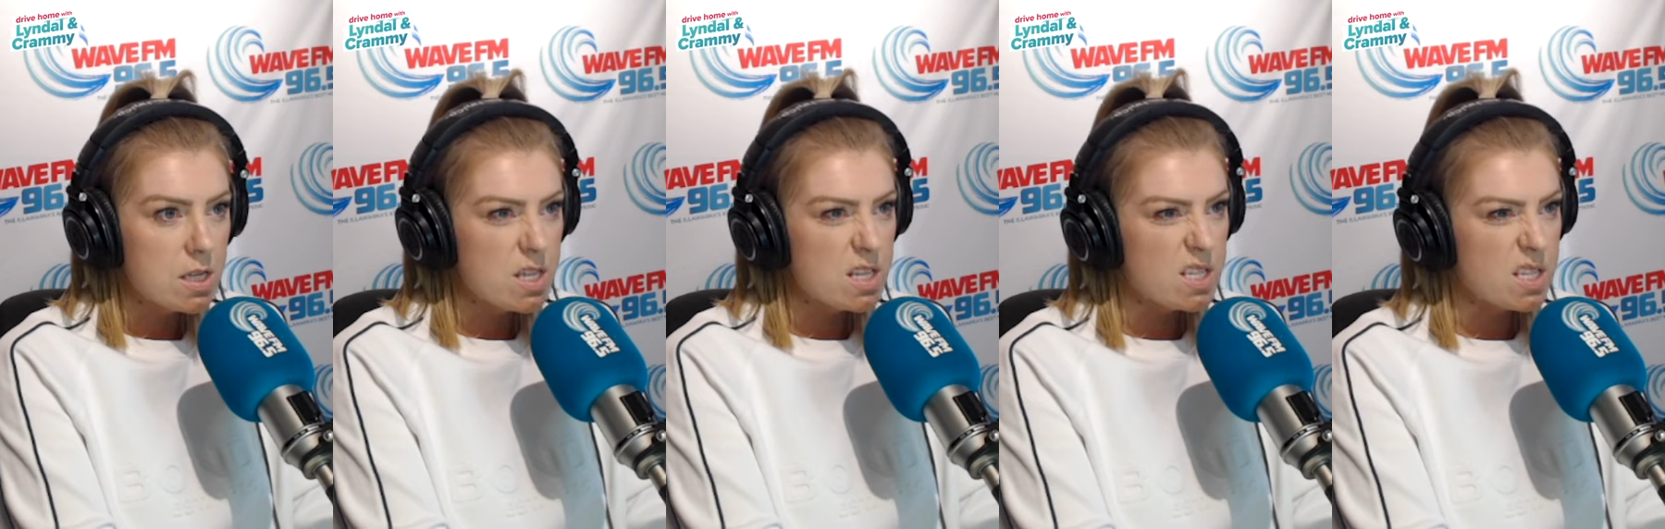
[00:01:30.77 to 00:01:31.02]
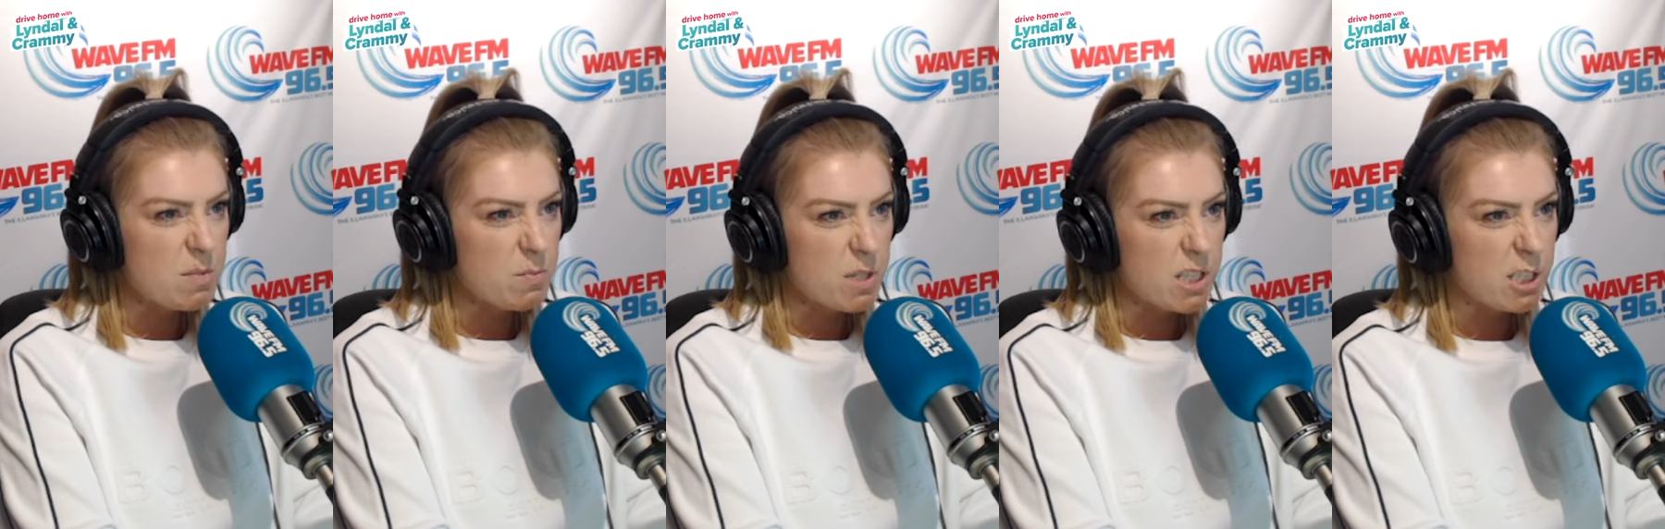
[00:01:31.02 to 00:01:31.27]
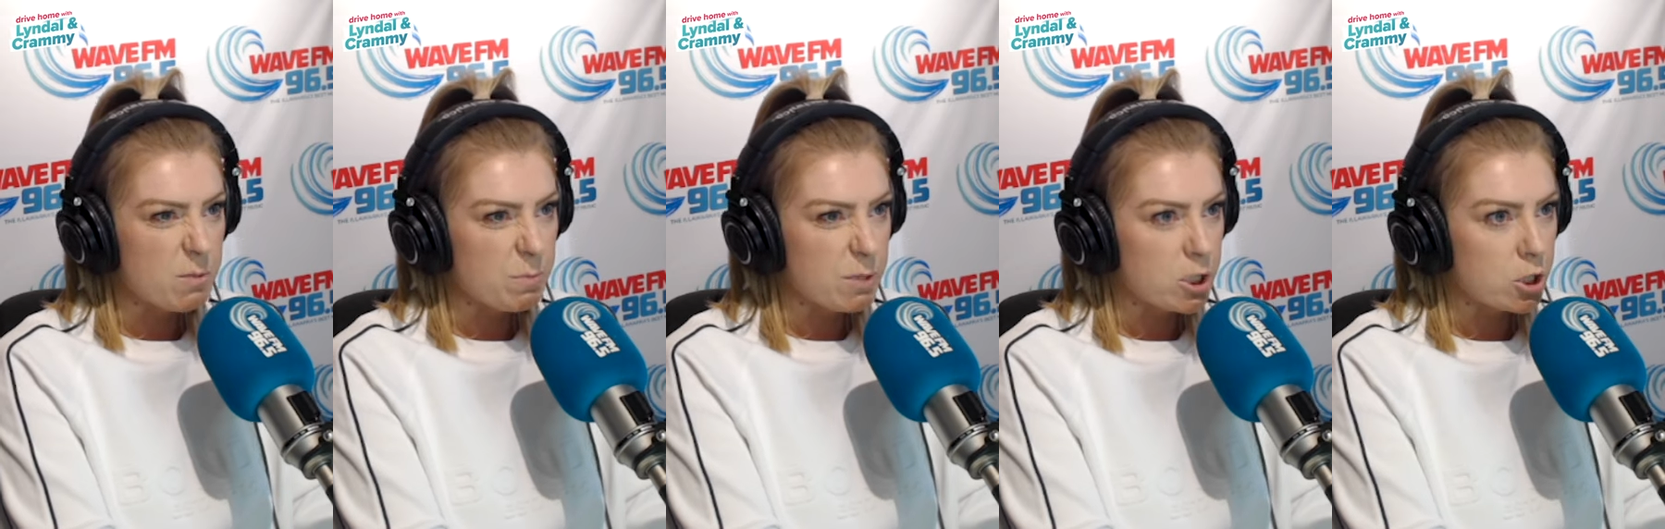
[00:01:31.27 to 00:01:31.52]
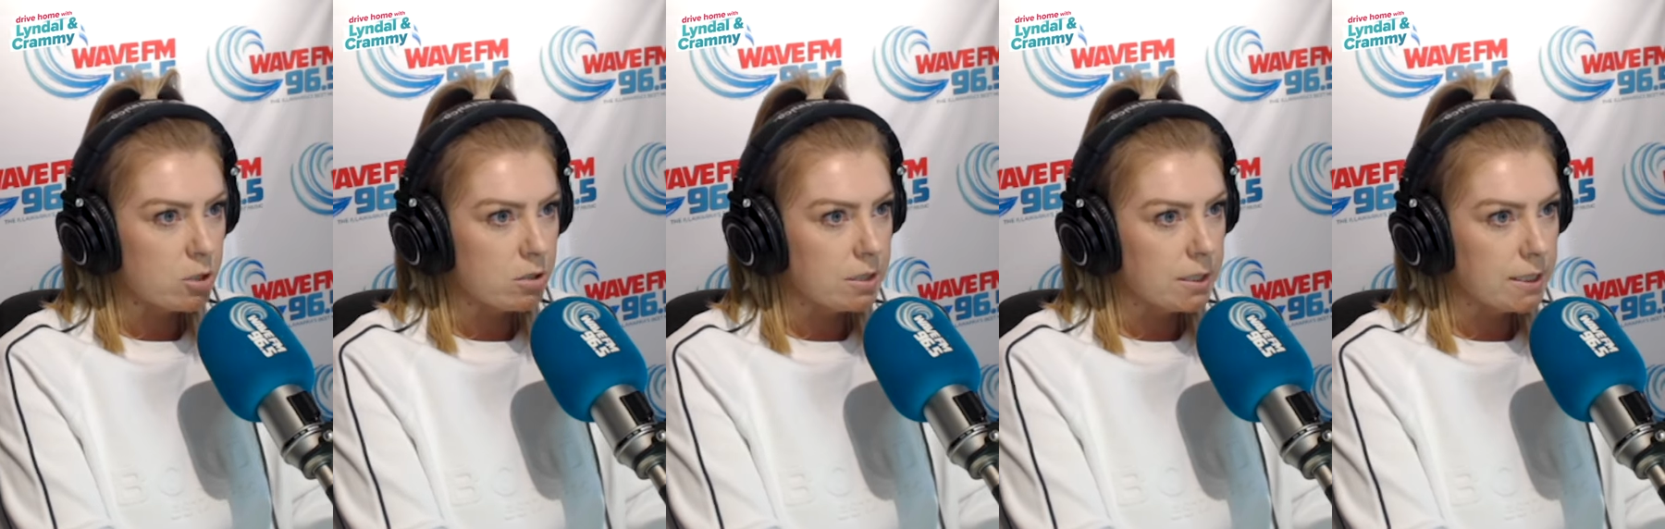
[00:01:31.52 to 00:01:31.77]
this is my
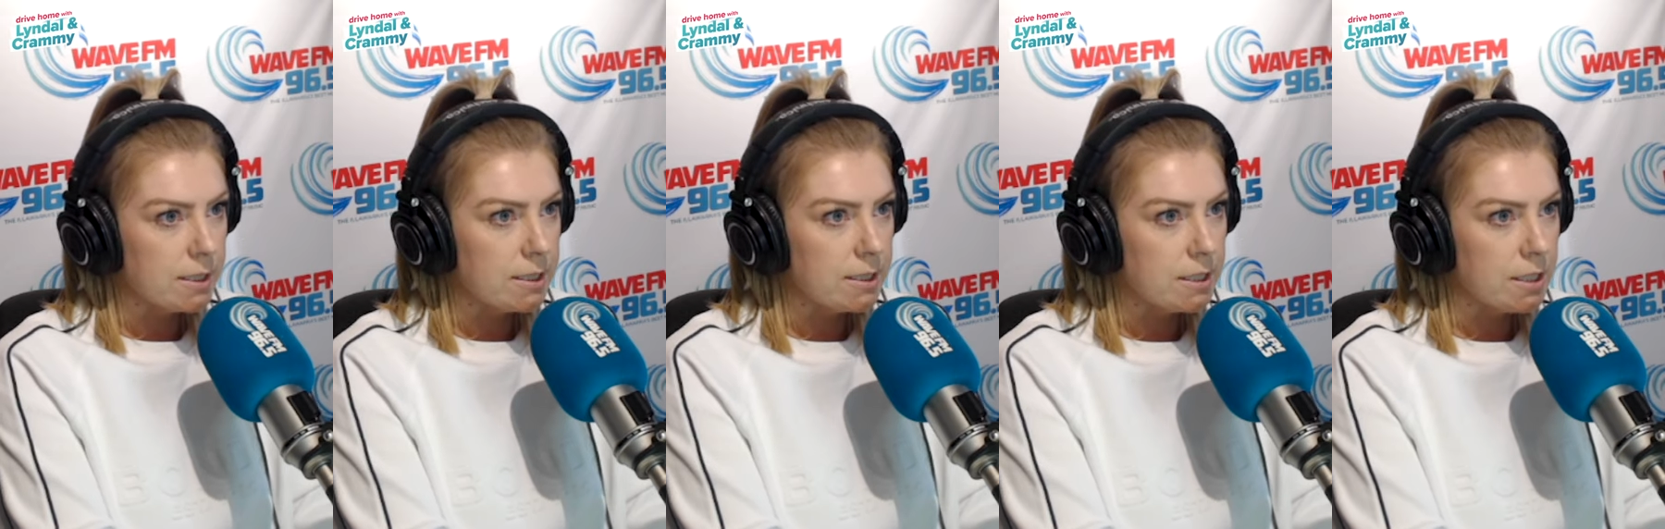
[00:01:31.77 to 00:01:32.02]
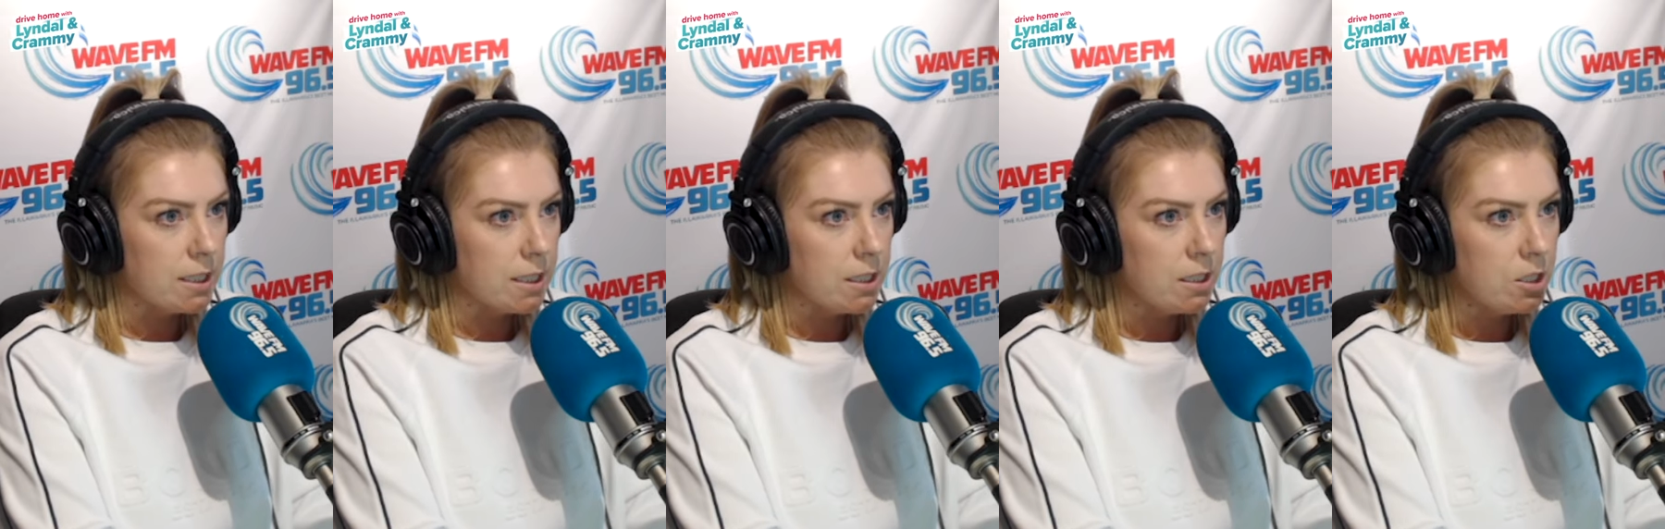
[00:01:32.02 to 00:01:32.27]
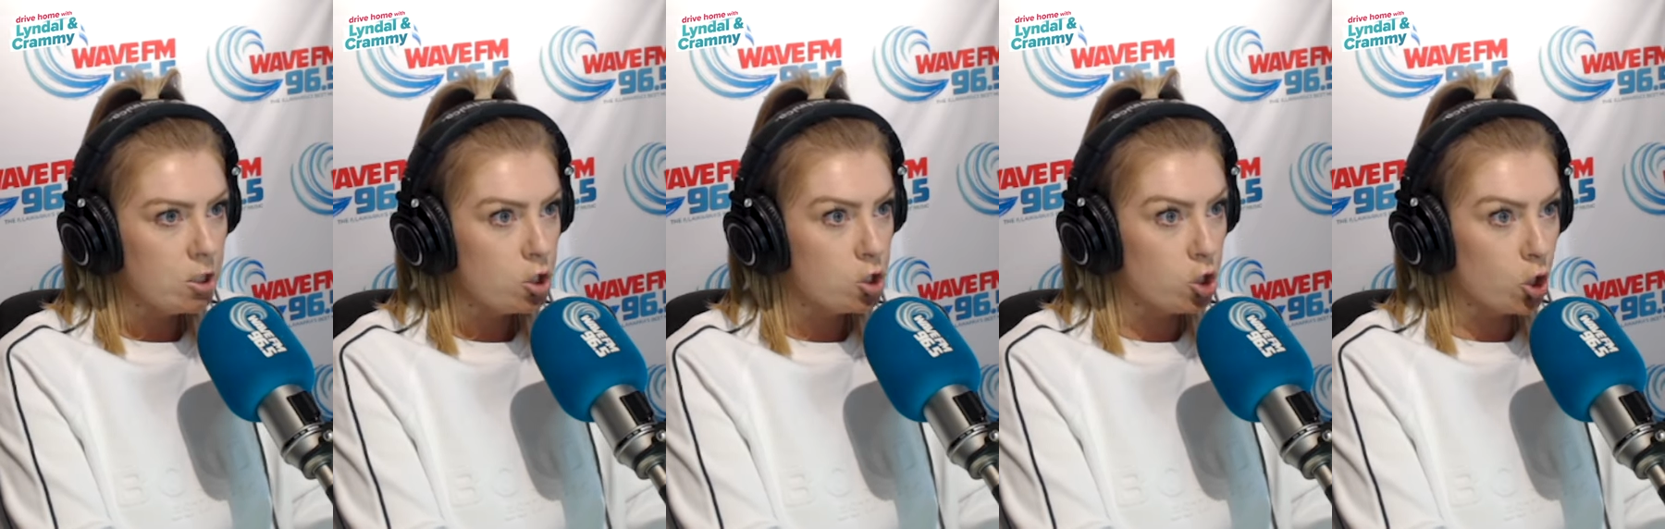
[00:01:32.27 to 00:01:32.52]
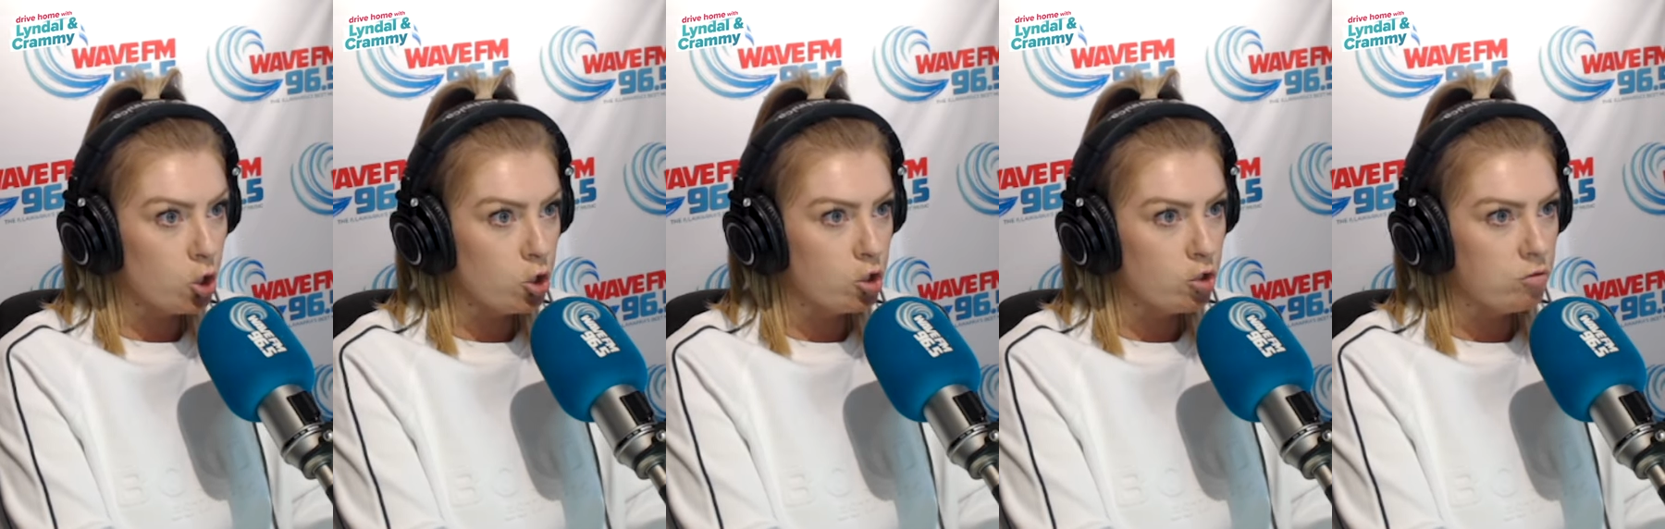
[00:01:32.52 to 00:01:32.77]
special day today,
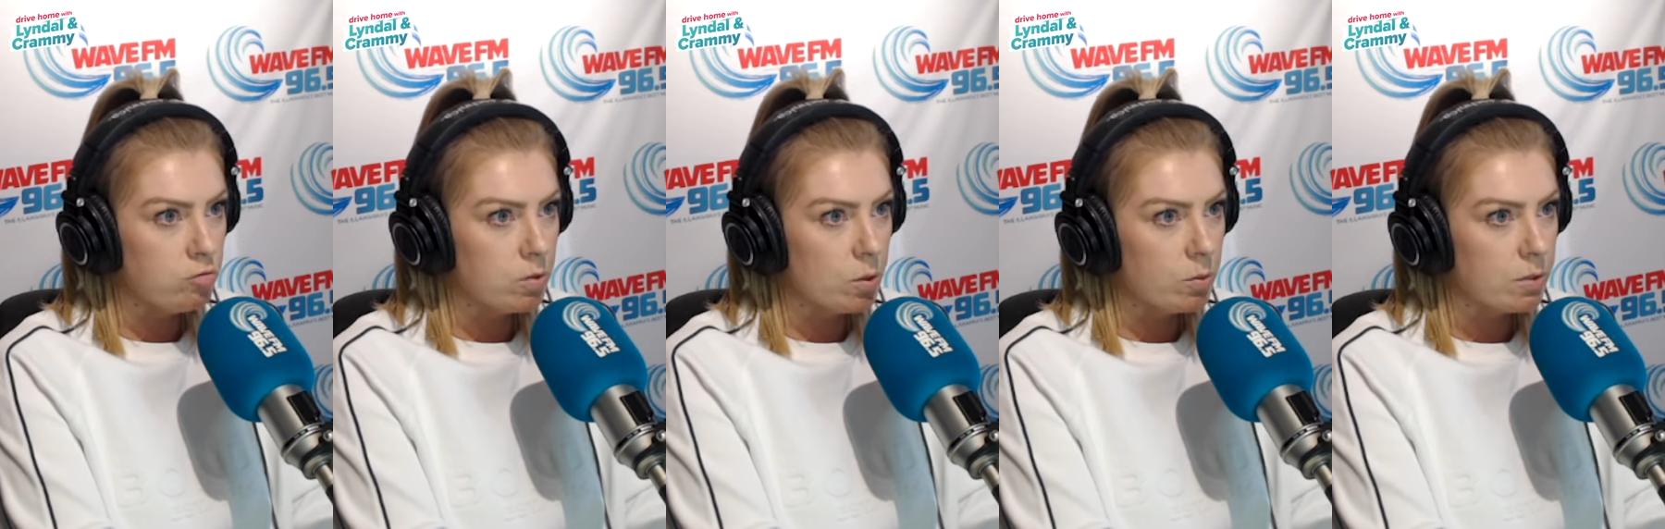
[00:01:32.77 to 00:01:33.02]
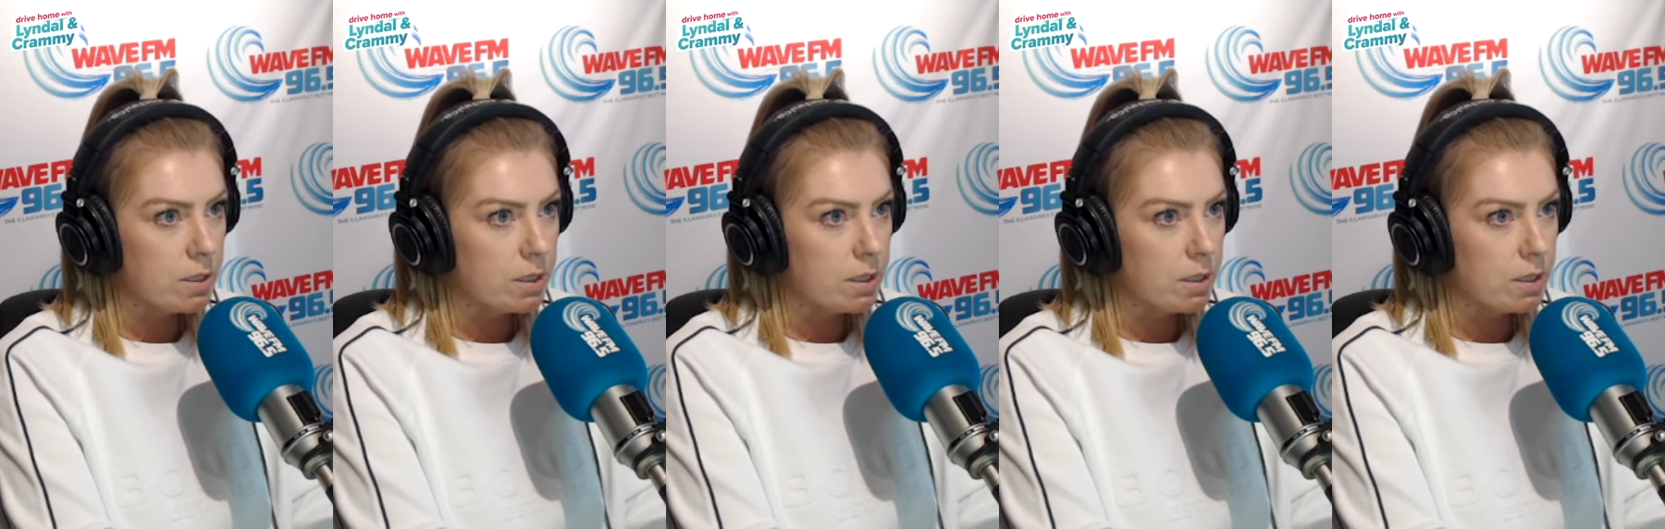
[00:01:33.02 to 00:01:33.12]
don't you ruin